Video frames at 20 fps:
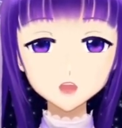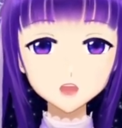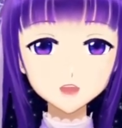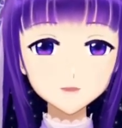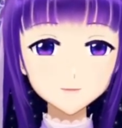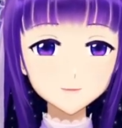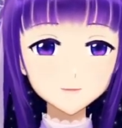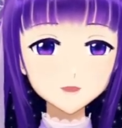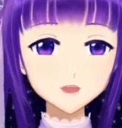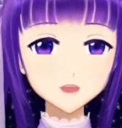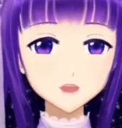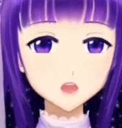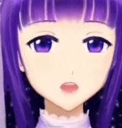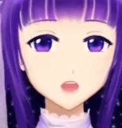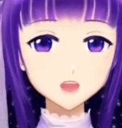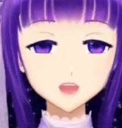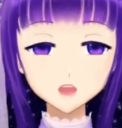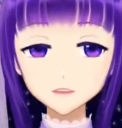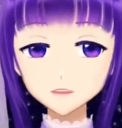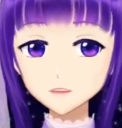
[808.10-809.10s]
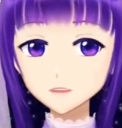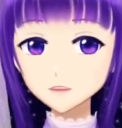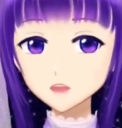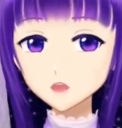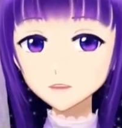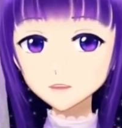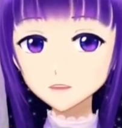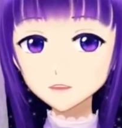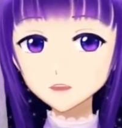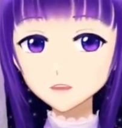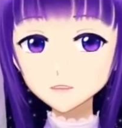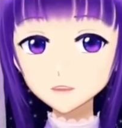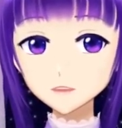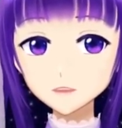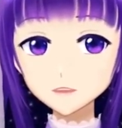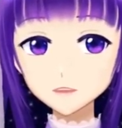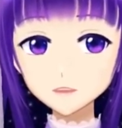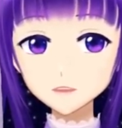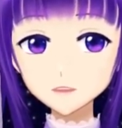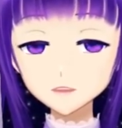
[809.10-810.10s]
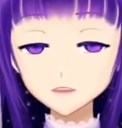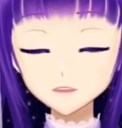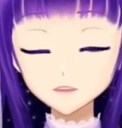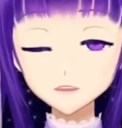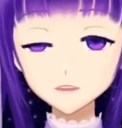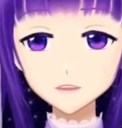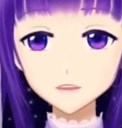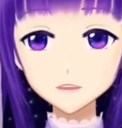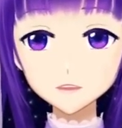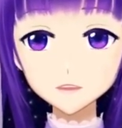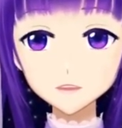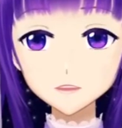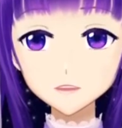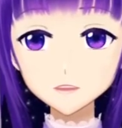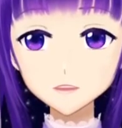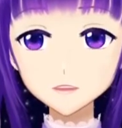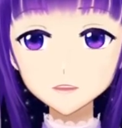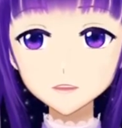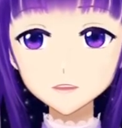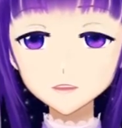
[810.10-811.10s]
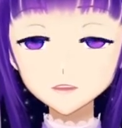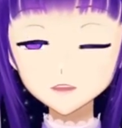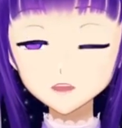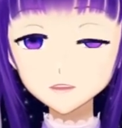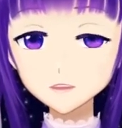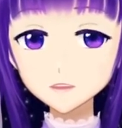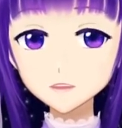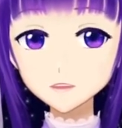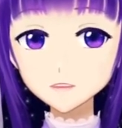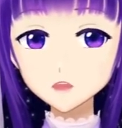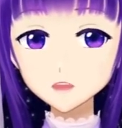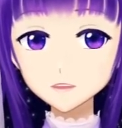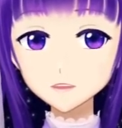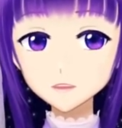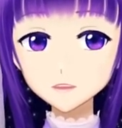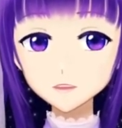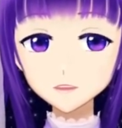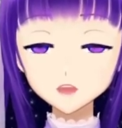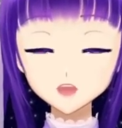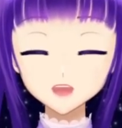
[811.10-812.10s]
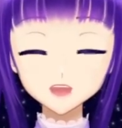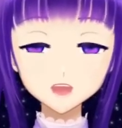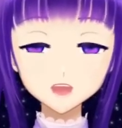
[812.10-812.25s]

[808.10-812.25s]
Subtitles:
you have eye physics and different layers of eyes.